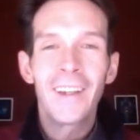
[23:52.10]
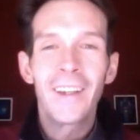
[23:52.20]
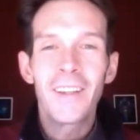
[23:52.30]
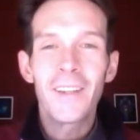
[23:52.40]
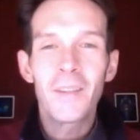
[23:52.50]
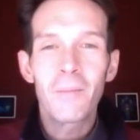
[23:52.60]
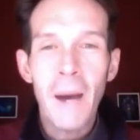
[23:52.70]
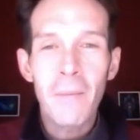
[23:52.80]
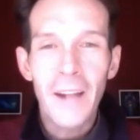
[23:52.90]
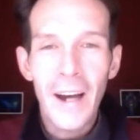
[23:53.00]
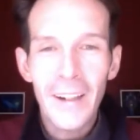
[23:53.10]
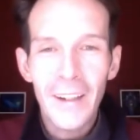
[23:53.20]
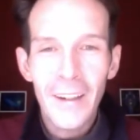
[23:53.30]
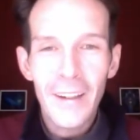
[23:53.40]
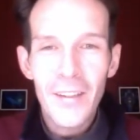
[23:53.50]
This is
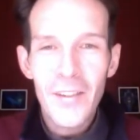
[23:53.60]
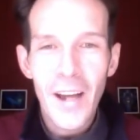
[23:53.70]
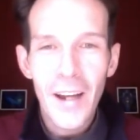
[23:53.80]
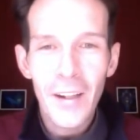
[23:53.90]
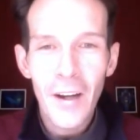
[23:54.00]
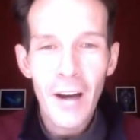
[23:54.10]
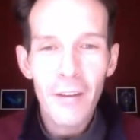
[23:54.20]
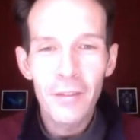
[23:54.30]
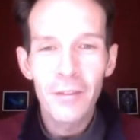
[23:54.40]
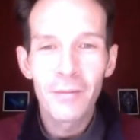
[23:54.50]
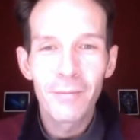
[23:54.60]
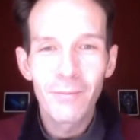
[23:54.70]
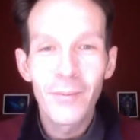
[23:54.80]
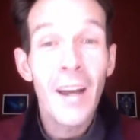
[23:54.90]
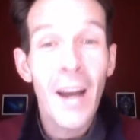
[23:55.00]
Babananda signing off.
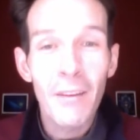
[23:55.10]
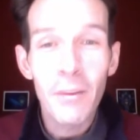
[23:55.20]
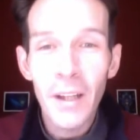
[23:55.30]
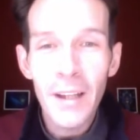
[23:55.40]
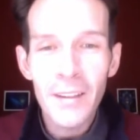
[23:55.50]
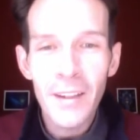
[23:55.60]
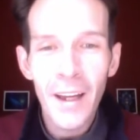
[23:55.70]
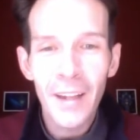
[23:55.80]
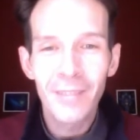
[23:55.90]
Have a blessed day.